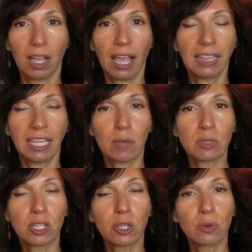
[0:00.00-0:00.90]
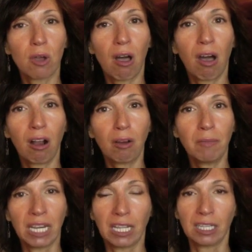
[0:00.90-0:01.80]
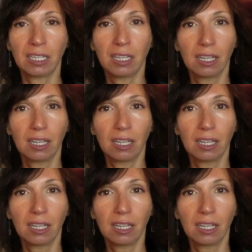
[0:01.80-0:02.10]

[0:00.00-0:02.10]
and the absolute harmony